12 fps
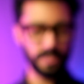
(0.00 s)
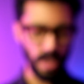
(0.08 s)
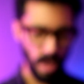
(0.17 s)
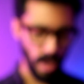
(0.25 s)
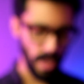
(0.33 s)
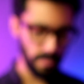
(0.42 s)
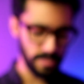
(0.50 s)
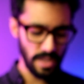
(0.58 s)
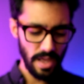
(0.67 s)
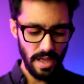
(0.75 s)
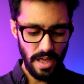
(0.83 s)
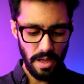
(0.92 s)
of times,
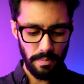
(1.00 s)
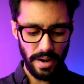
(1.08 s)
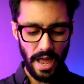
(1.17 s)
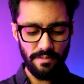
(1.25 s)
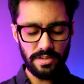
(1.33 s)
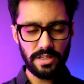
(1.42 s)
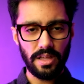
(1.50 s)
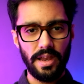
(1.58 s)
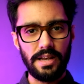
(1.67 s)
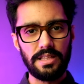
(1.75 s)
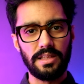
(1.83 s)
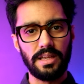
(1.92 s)
but I haven't done
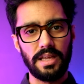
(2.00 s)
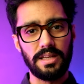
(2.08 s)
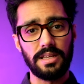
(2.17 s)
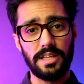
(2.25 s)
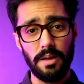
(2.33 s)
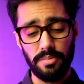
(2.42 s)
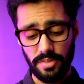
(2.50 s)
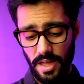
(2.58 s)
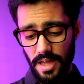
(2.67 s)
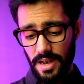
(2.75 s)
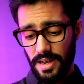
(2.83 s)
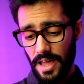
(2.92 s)
anything in depth.
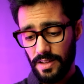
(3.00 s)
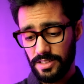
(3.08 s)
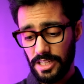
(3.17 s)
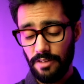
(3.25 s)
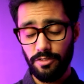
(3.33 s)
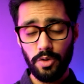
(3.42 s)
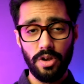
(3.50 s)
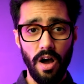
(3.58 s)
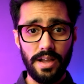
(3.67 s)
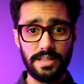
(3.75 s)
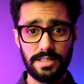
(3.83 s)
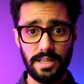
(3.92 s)
Now, to give you an
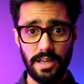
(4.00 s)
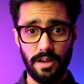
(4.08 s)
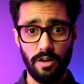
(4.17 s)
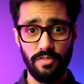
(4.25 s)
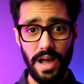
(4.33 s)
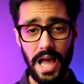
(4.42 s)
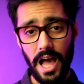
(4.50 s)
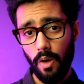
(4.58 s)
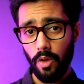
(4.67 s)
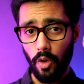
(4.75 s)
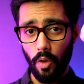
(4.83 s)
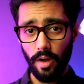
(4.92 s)
idea of
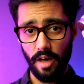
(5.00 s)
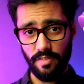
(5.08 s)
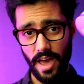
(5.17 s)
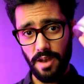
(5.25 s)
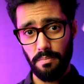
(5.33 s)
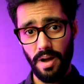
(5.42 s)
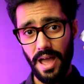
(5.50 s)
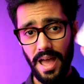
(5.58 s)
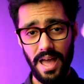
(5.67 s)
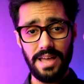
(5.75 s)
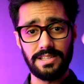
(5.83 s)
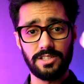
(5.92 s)
how long I've had my
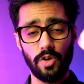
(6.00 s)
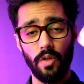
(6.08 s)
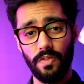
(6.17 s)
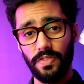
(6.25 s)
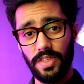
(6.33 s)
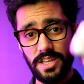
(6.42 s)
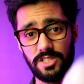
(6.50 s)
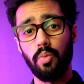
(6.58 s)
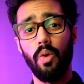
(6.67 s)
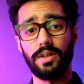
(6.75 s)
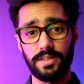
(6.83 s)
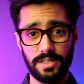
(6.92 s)
hands on this
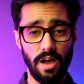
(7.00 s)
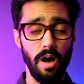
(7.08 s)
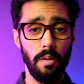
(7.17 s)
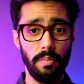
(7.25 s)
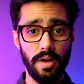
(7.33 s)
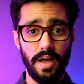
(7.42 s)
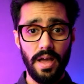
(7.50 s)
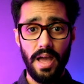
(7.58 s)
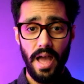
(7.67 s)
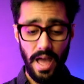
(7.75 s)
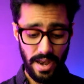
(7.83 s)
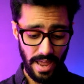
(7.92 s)
one tub
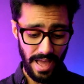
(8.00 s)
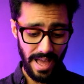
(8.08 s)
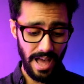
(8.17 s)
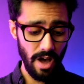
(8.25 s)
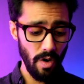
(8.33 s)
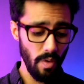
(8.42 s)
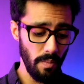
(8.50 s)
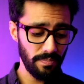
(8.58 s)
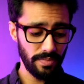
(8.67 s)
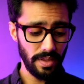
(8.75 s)
and how